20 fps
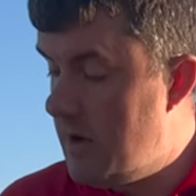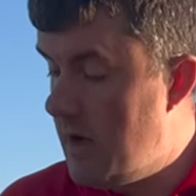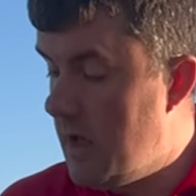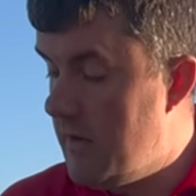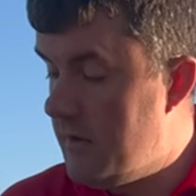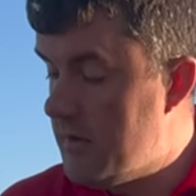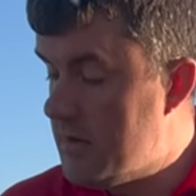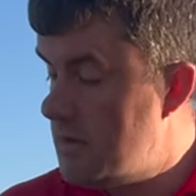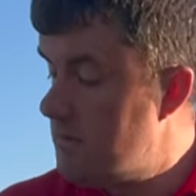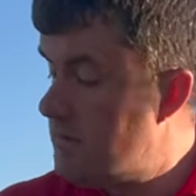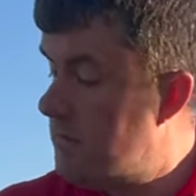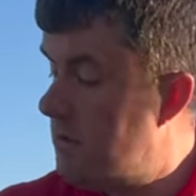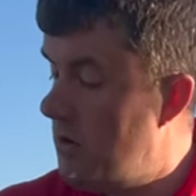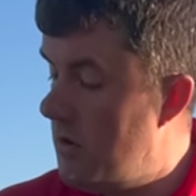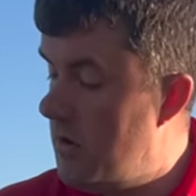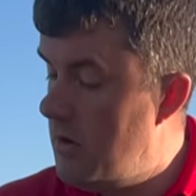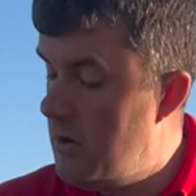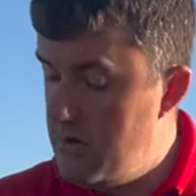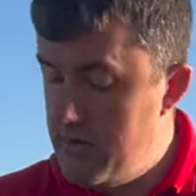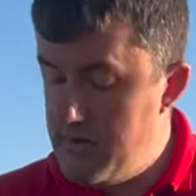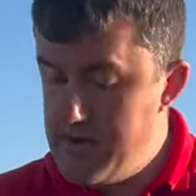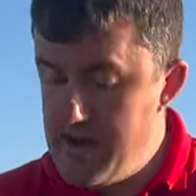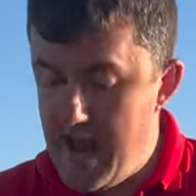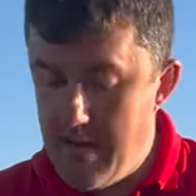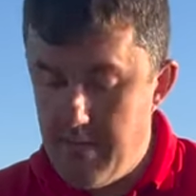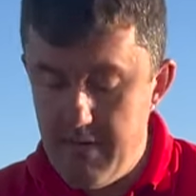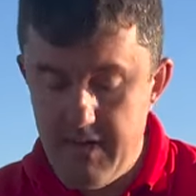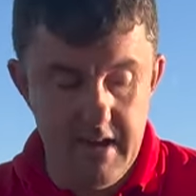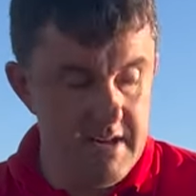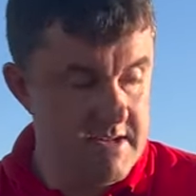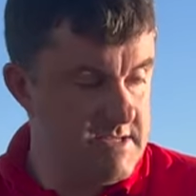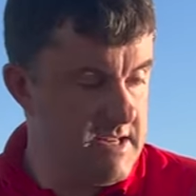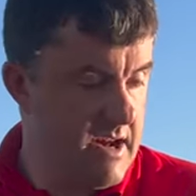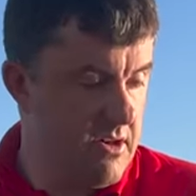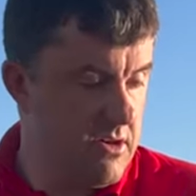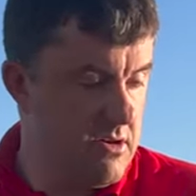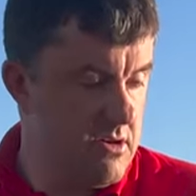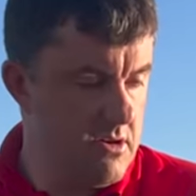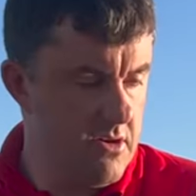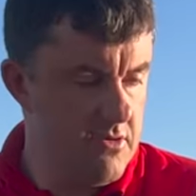I'll obviously put the name of these
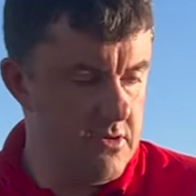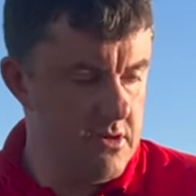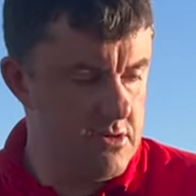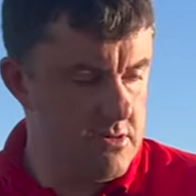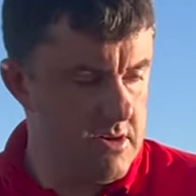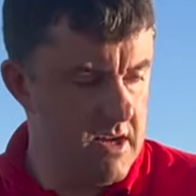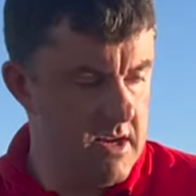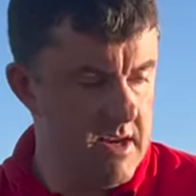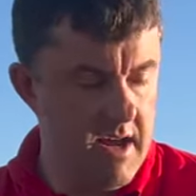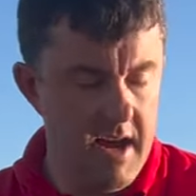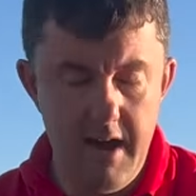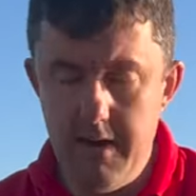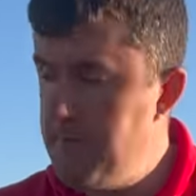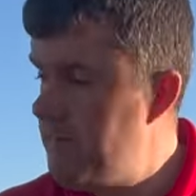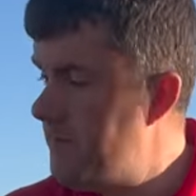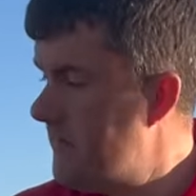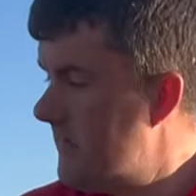sections on the screen now.